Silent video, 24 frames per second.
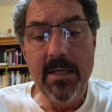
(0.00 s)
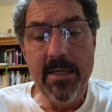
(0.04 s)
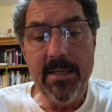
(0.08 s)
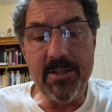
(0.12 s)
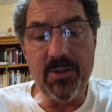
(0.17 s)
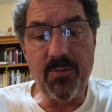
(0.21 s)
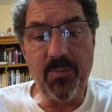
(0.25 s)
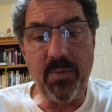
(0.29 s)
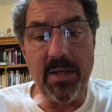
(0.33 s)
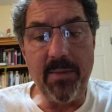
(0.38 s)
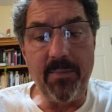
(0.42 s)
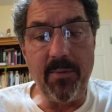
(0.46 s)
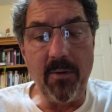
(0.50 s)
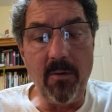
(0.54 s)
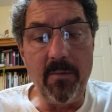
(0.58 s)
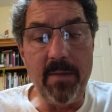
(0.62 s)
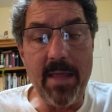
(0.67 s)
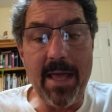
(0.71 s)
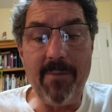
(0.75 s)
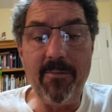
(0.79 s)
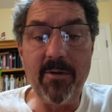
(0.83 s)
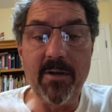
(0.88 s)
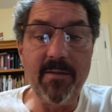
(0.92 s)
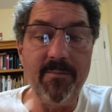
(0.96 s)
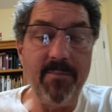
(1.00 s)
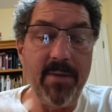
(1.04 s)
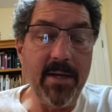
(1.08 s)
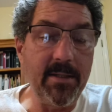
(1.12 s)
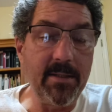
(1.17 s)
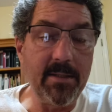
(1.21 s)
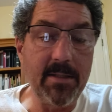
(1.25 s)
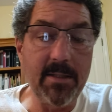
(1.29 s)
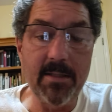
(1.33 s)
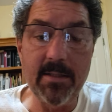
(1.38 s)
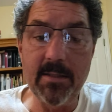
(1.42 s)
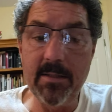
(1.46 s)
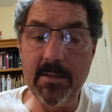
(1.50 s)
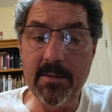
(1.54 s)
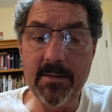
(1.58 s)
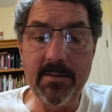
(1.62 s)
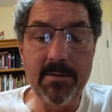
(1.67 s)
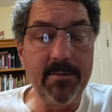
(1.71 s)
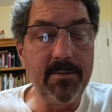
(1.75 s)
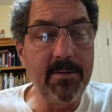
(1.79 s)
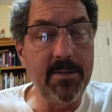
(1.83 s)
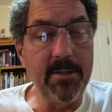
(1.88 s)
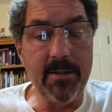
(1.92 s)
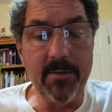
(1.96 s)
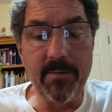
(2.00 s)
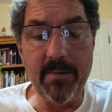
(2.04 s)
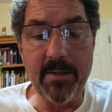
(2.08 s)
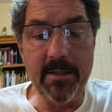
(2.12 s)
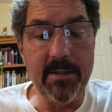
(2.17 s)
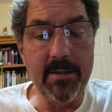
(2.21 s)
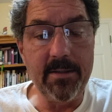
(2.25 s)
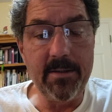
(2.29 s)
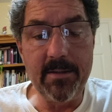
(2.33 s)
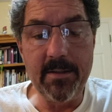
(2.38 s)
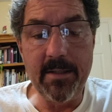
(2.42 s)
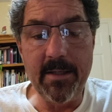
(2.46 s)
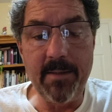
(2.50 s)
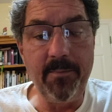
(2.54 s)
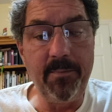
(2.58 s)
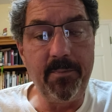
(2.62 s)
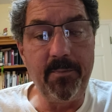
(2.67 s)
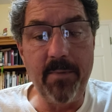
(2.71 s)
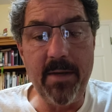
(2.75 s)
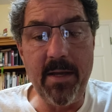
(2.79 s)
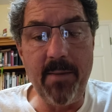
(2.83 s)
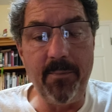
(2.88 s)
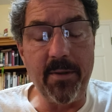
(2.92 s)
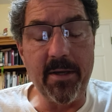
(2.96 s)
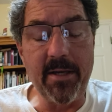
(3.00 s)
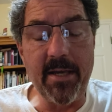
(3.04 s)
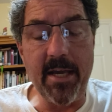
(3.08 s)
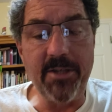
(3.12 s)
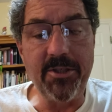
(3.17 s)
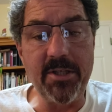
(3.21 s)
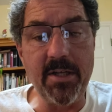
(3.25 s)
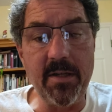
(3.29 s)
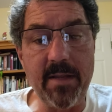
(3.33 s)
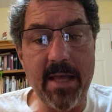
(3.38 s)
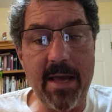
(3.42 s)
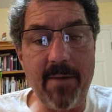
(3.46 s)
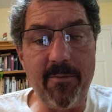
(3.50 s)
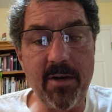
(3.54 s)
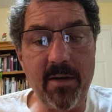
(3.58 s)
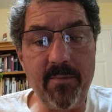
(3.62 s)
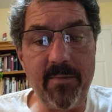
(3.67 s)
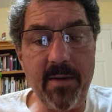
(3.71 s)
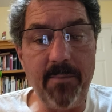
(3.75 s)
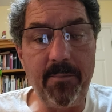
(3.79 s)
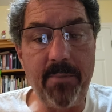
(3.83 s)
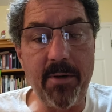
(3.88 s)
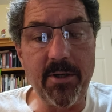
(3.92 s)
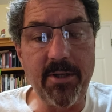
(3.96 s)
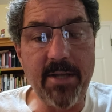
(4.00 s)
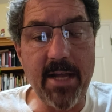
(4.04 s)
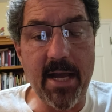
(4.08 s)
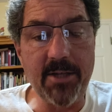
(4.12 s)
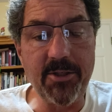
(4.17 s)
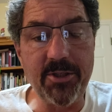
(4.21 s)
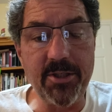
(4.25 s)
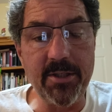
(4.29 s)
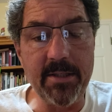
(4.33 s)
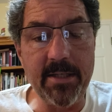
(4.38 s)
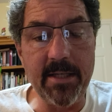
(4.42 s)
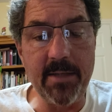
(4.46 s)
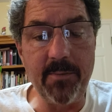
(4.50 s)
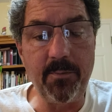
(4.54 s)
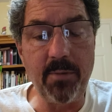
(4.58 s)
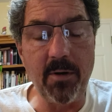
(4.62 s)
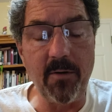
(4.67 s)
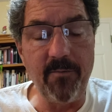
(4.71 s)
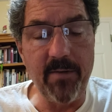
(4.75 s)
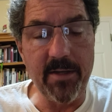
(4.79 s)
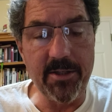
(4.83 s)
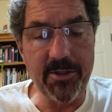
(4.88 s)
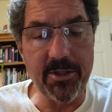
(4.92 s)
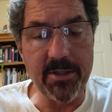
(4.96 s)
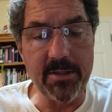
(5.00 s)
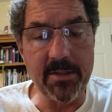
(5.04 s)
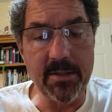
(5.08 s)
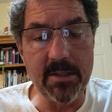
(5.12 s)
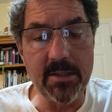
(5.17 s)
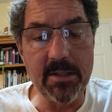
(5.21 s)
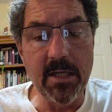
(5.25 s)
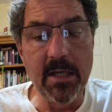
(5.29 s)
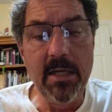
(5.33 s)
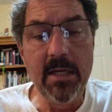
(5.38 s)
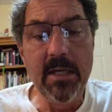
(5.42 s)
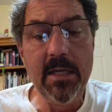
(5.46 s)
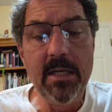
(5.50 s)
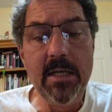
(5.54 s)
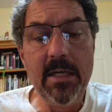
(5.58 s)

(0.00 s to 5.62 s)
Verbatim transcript: his people, and that would have been uh, you know the implication of that would have been protection and provisions